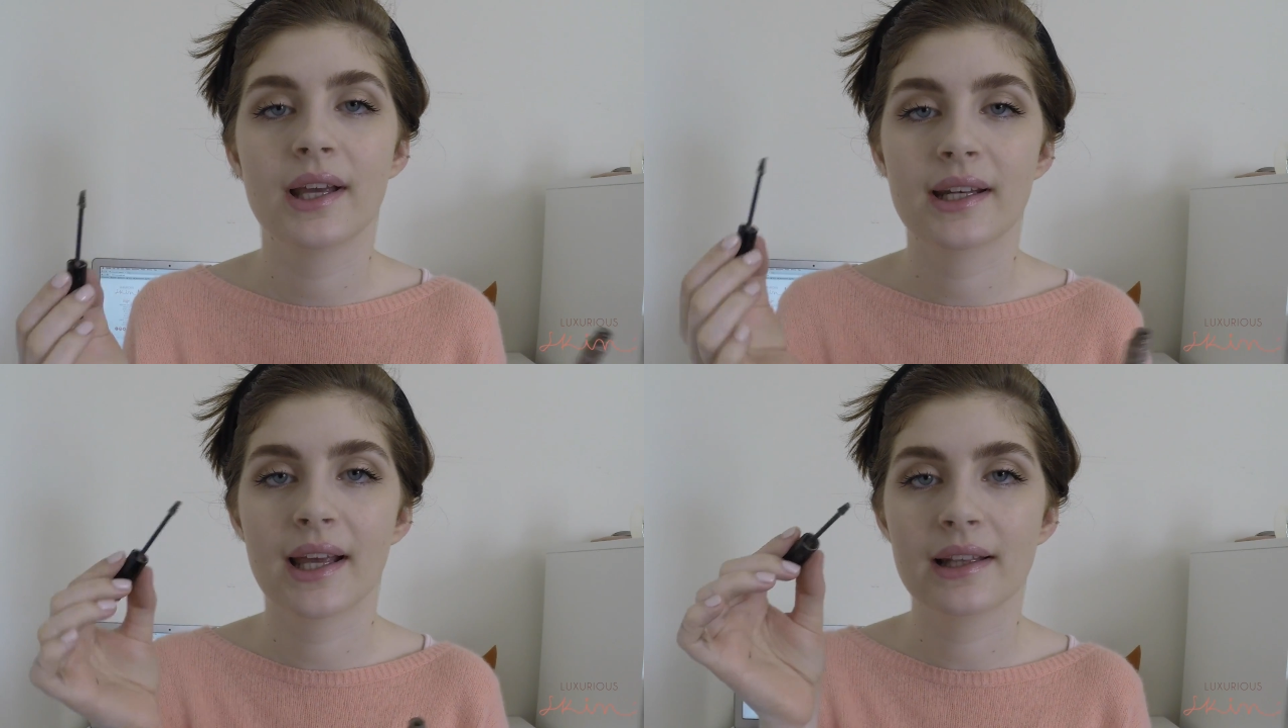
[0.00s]

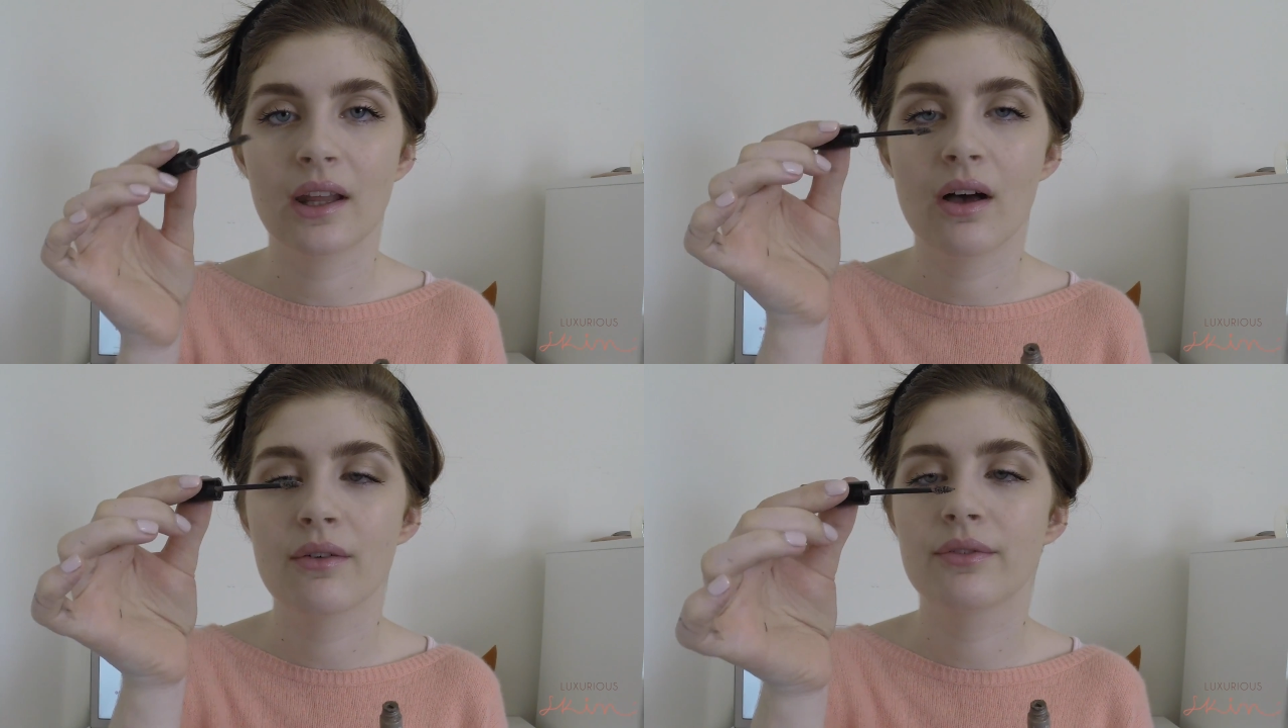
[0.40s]
and I
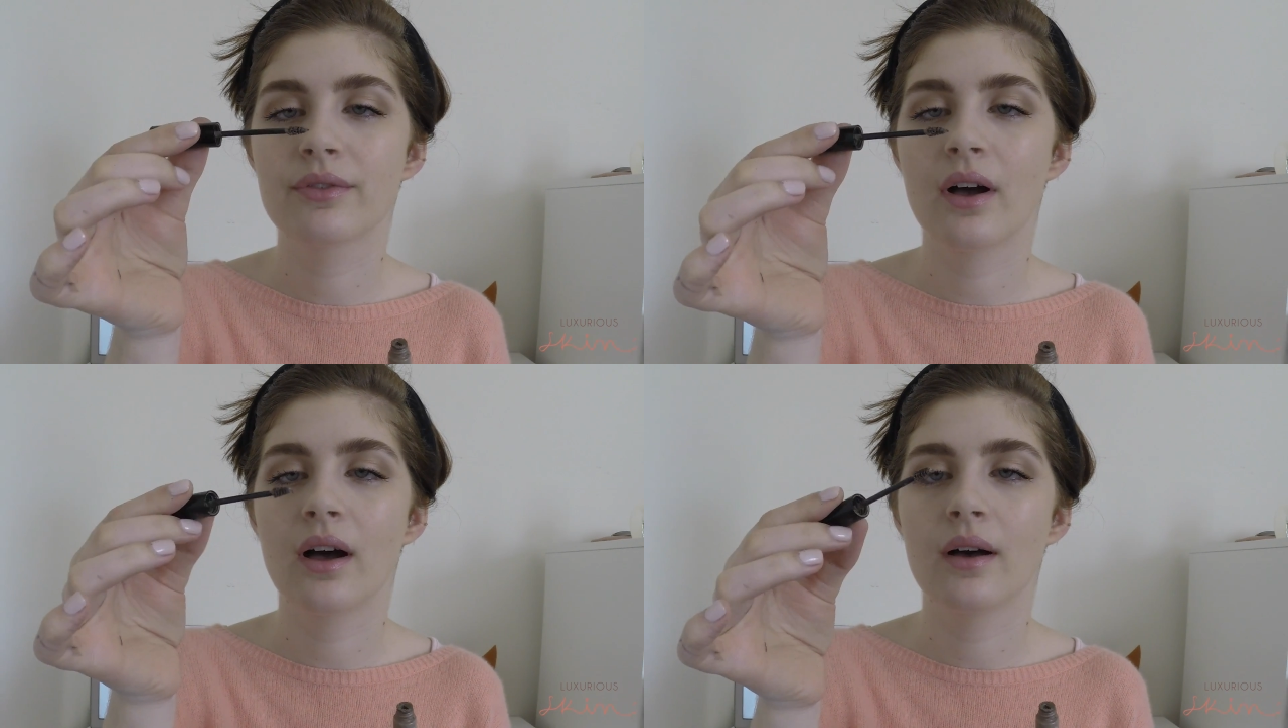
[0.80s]
love
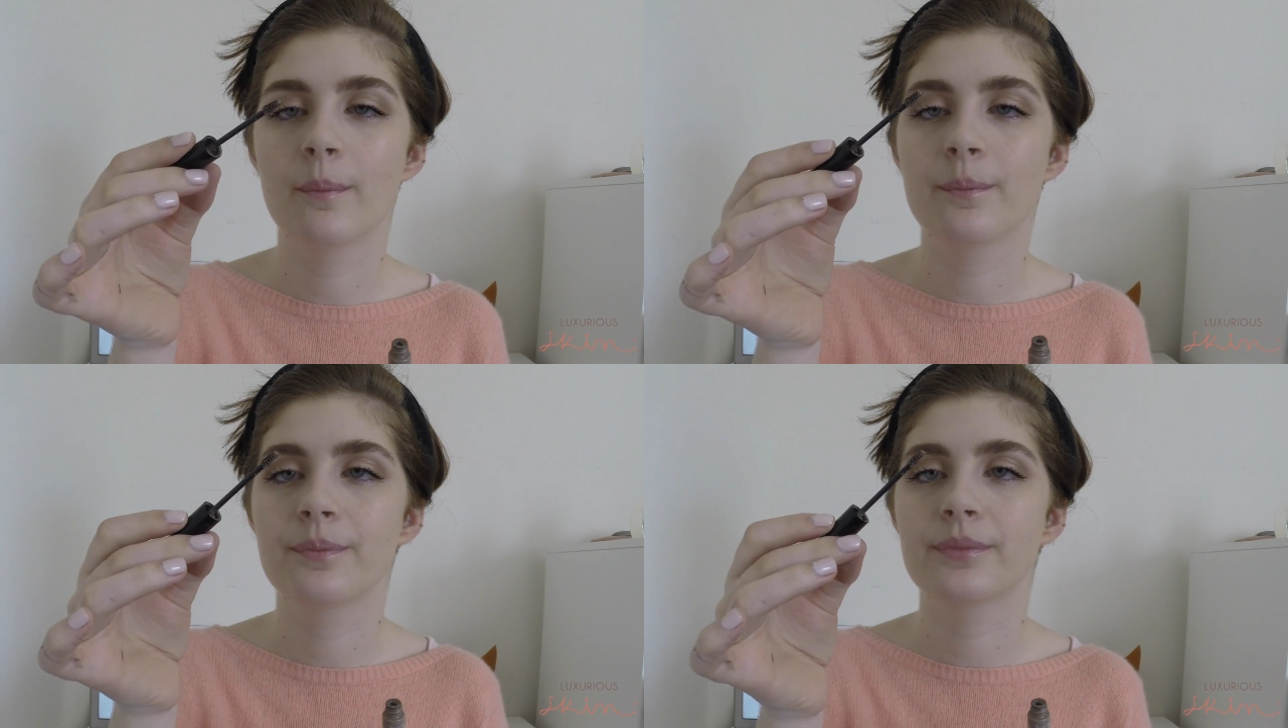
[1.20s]

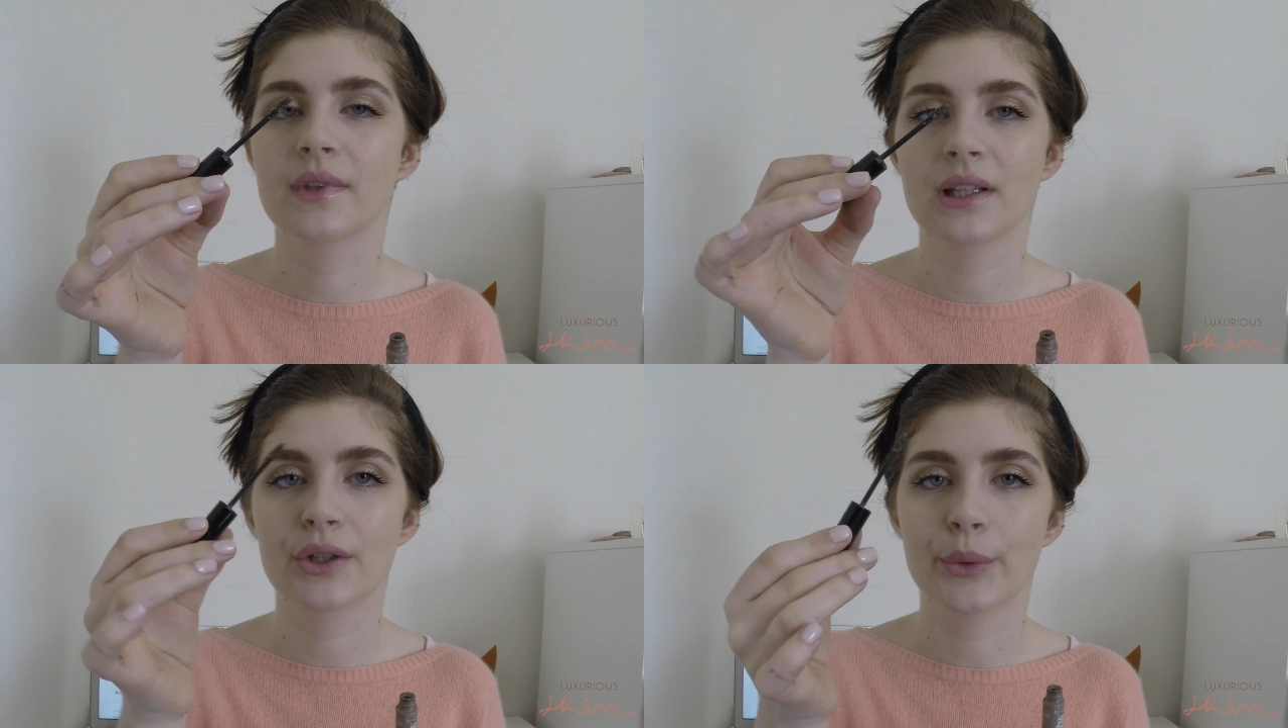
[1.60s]

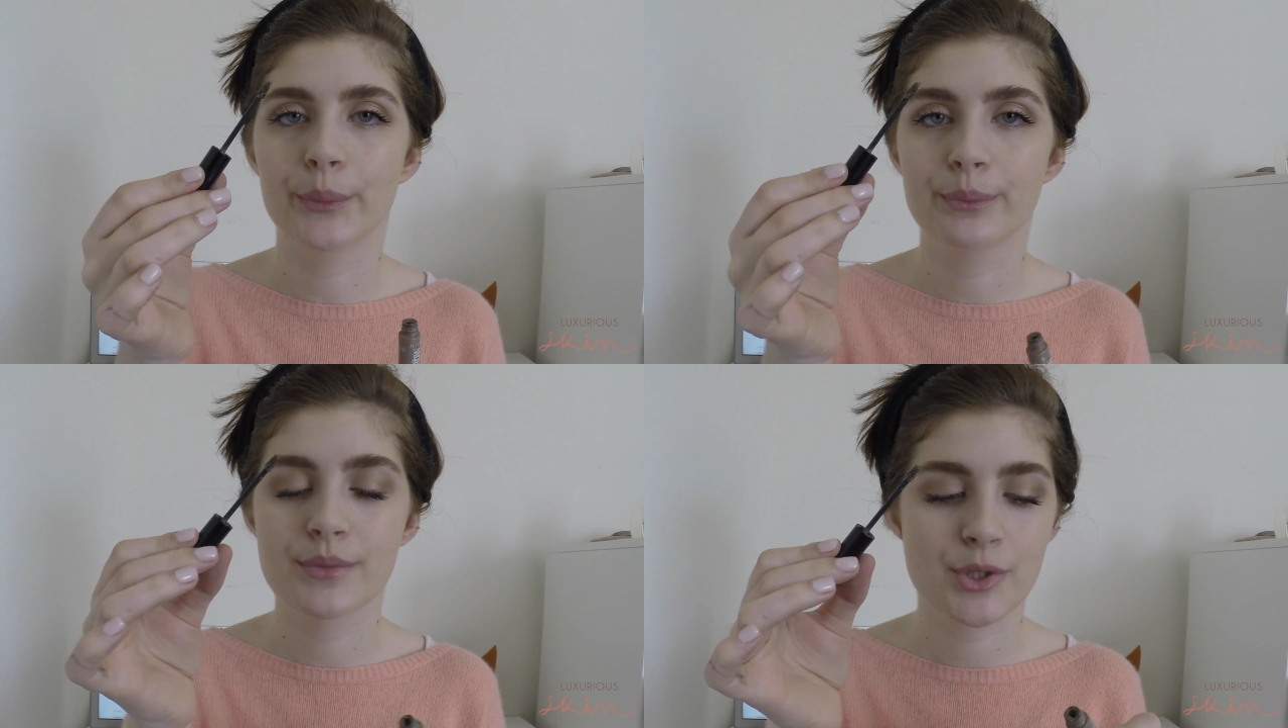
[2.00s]
the
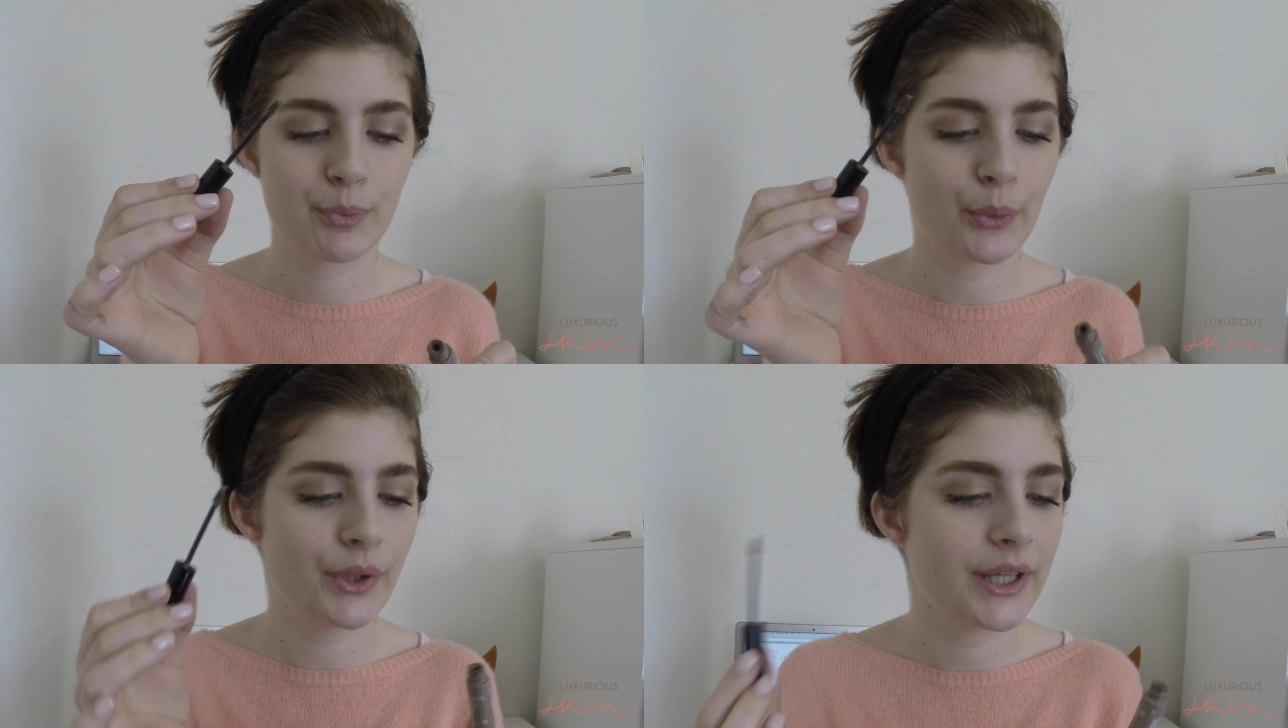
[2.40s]
little
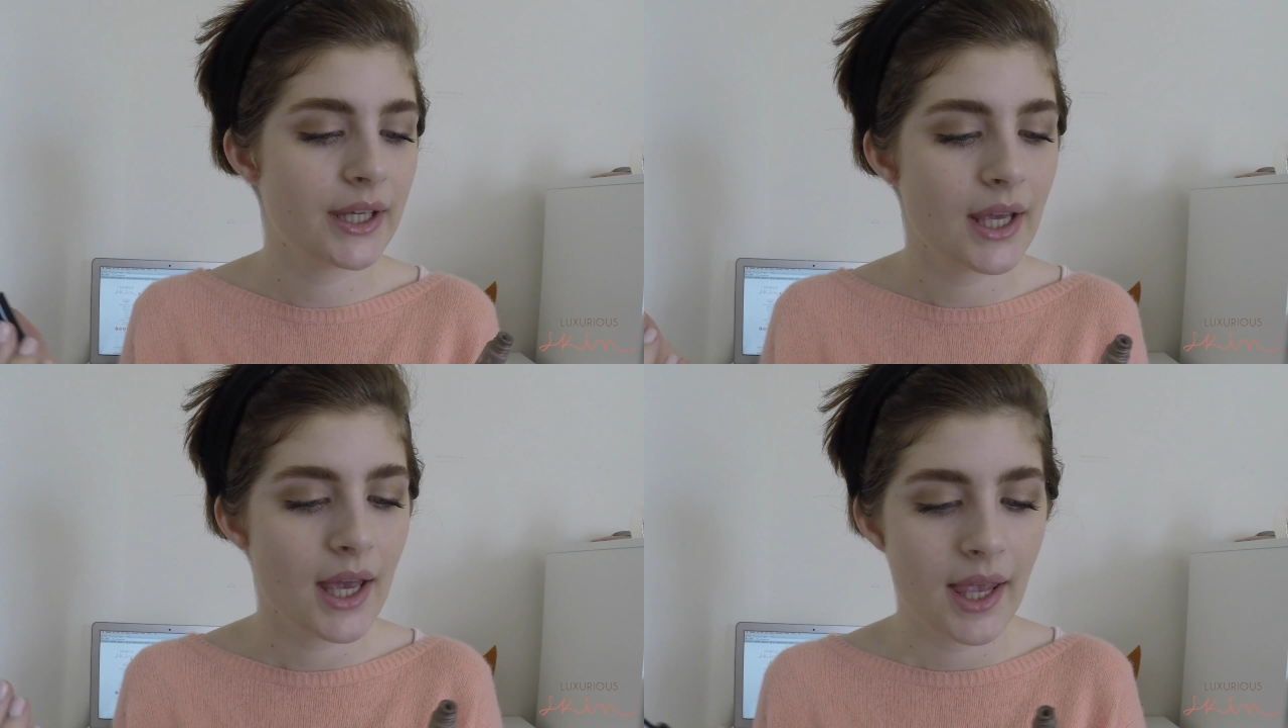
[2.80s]
spoolie.